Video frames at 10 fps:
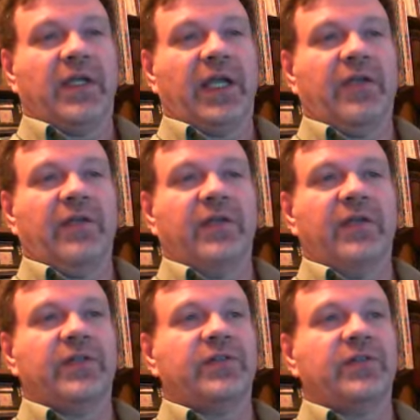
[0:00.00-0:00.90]
And
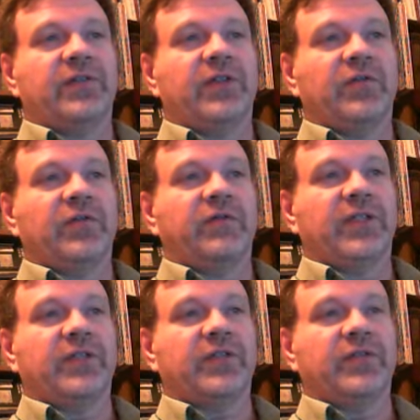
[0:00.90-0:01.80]
this
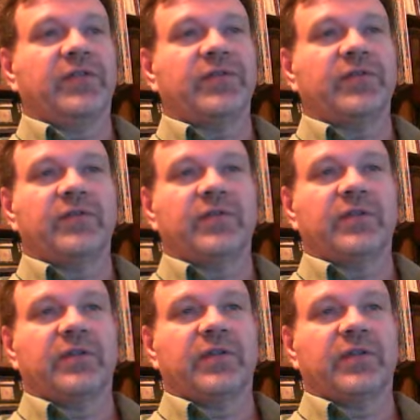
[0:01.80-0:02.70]
finishes
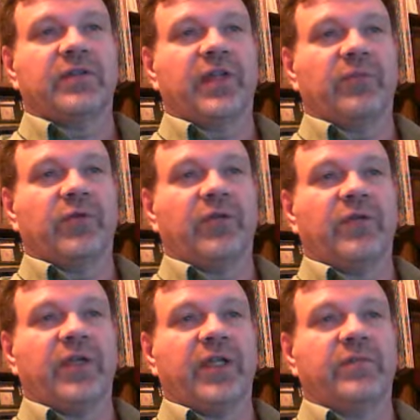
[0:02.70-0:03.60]
Chapter
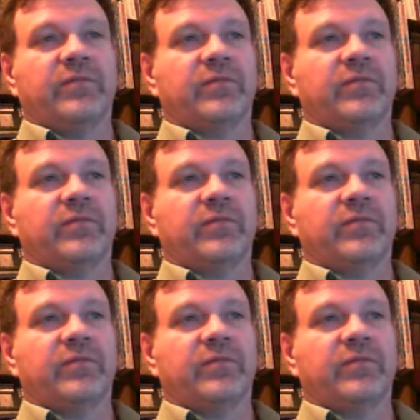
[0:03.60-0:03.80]
3.